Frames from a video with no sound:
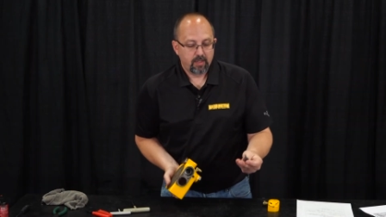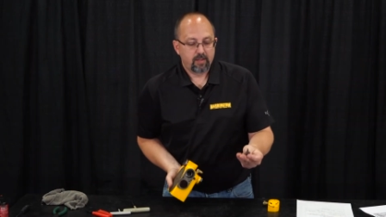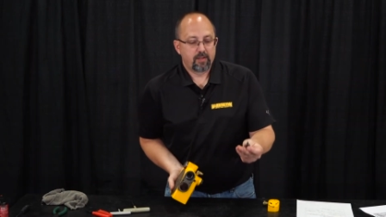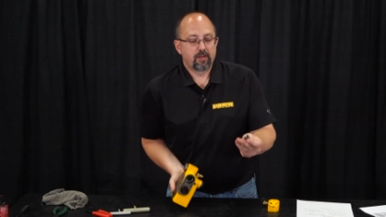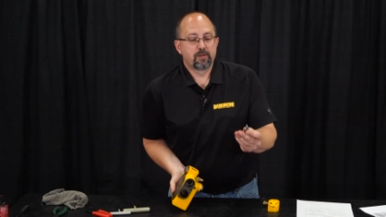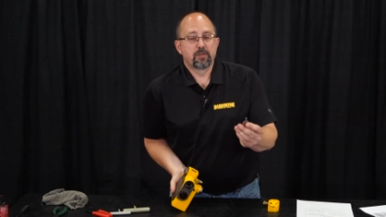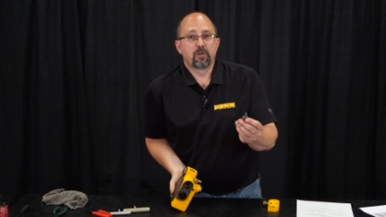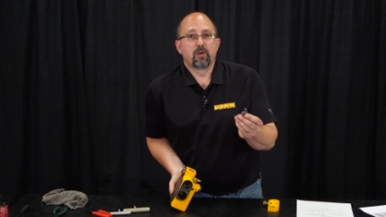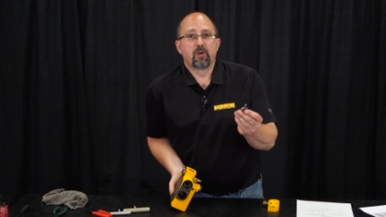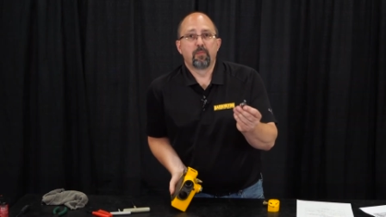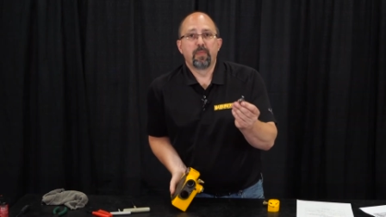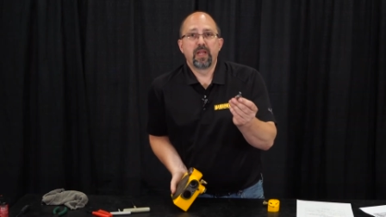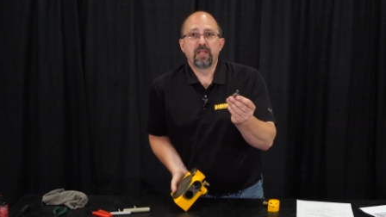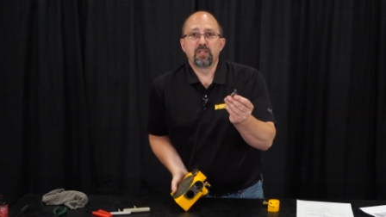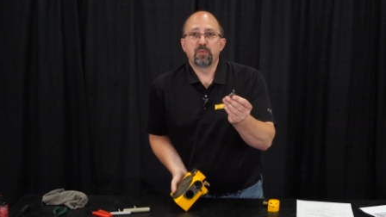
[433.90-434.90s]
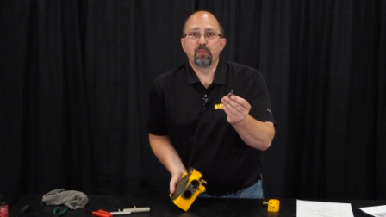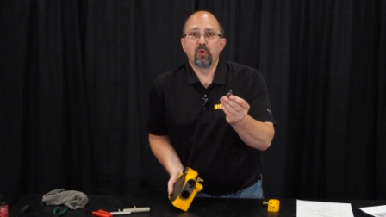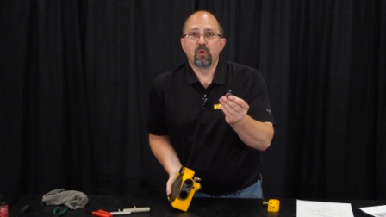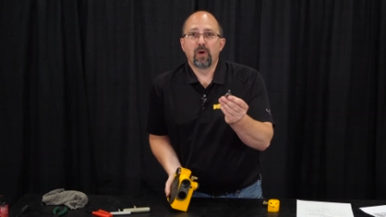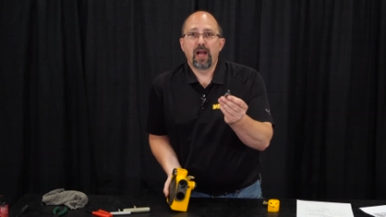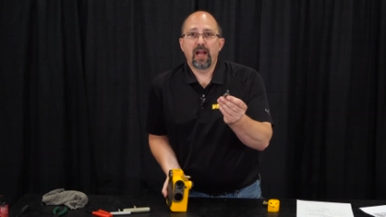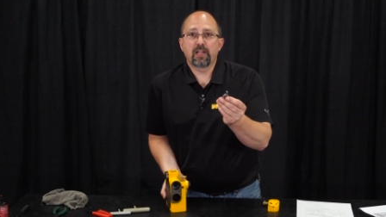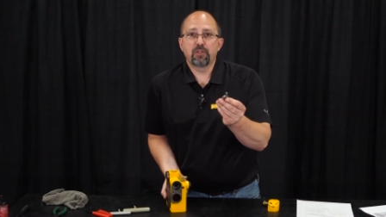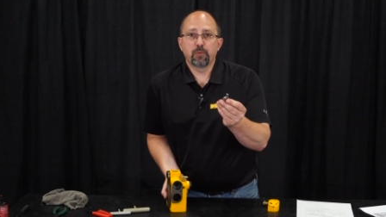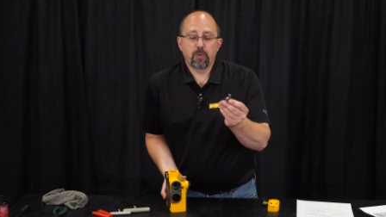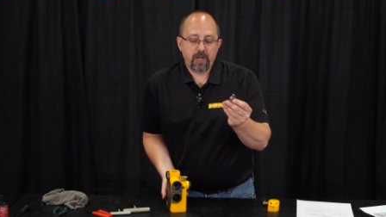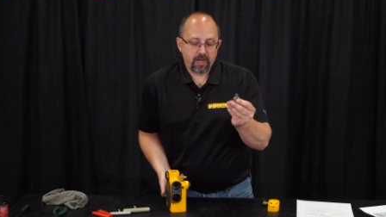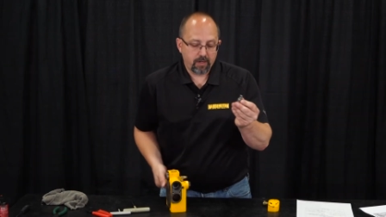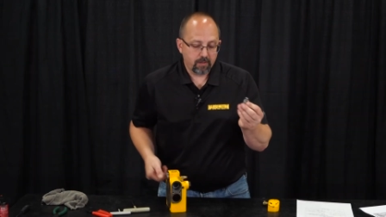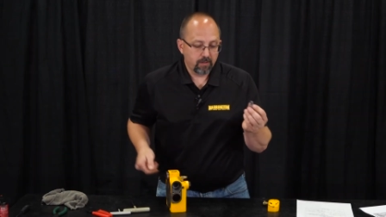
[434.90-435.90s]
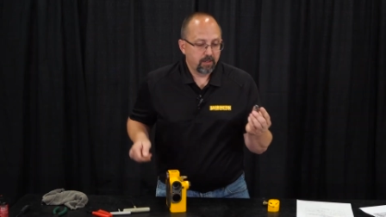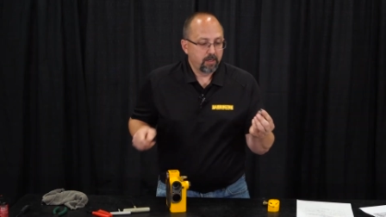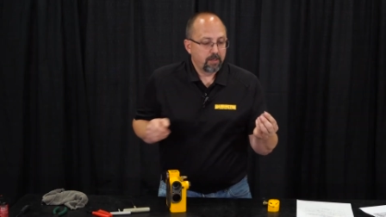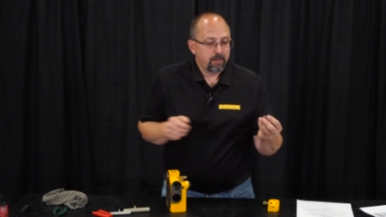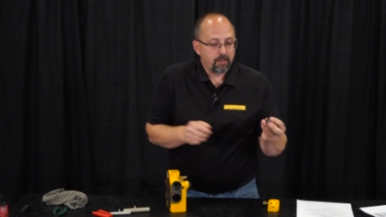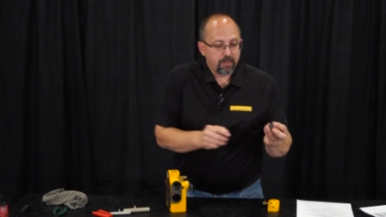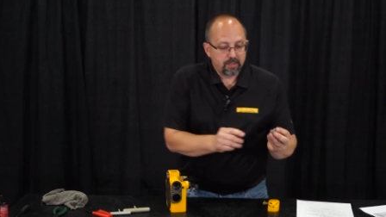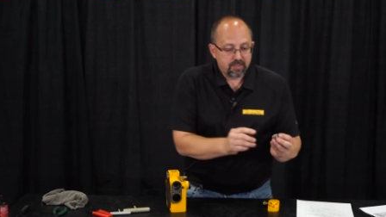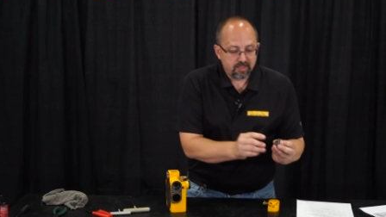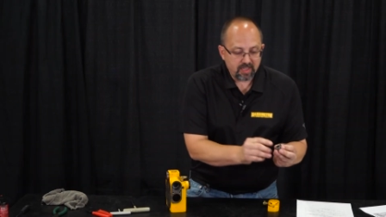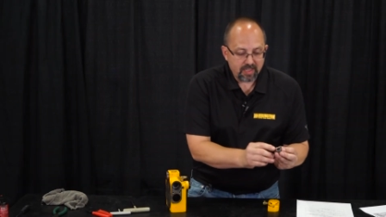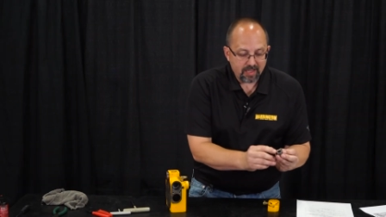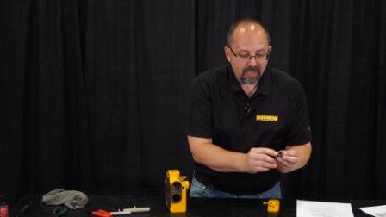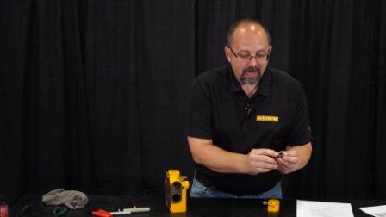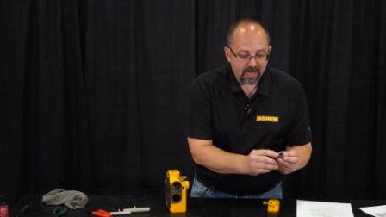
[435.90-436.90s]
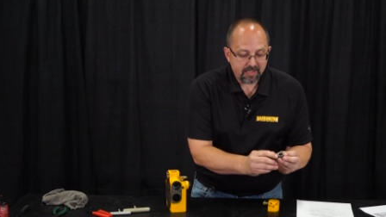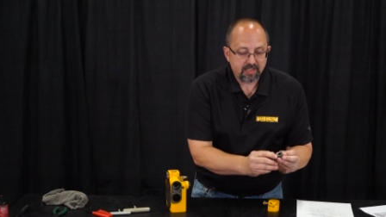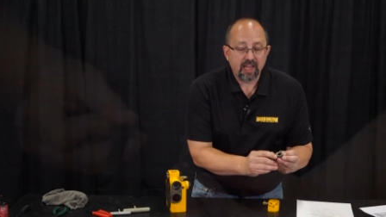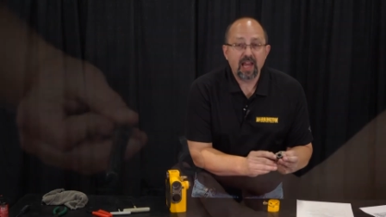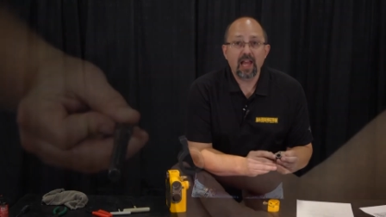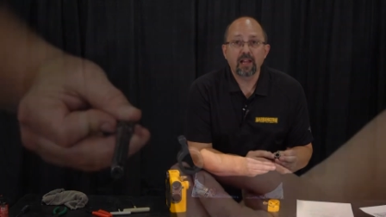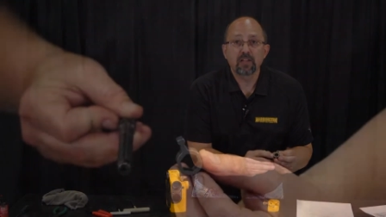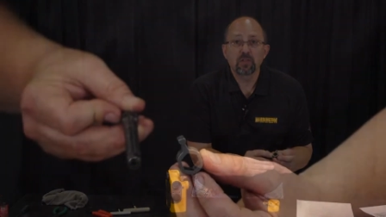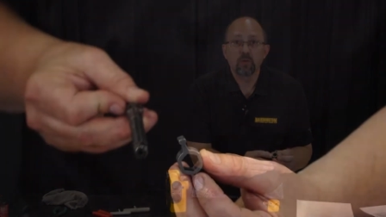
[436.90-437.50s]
There's our main spool actuator. You can see that has a hex